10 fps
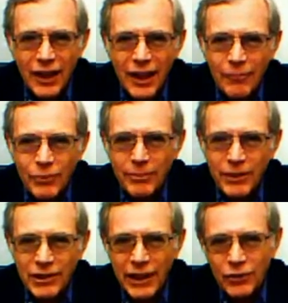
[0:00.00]
I'm probably
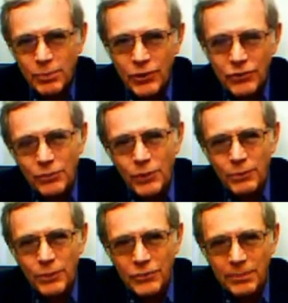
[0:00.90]
the last person one
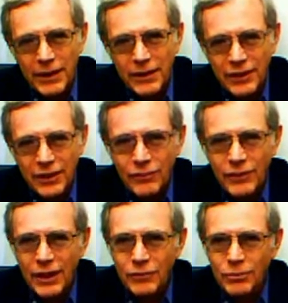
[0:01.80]
would expect to get
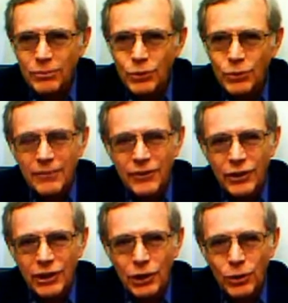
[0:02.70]
involved in a MOOC. I'm
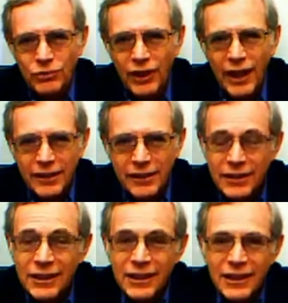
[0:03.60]
very low tech.
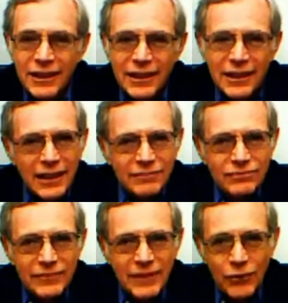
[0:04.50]

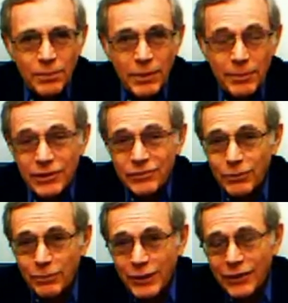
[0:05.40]
As people have
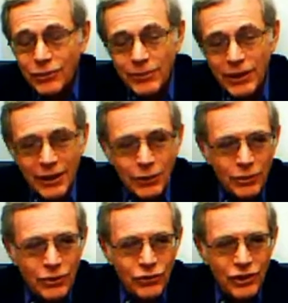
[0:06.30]
complained to me, I don't
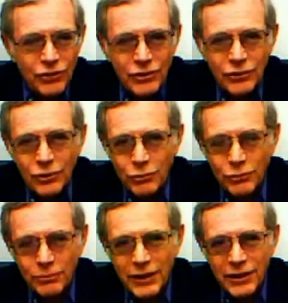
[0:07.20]
exist in
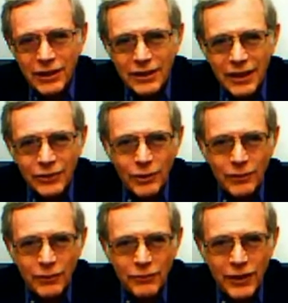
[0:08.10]
social media. I don't have
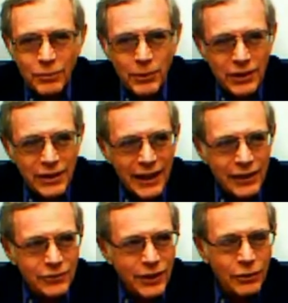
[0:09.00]
a Facebook
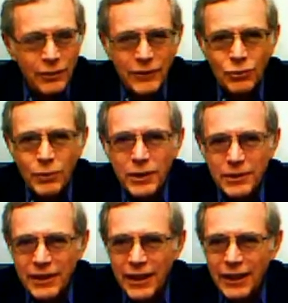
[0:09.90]
account. I don't have a Twitter
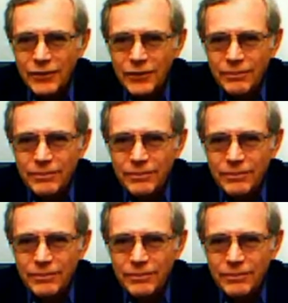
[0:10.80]
account.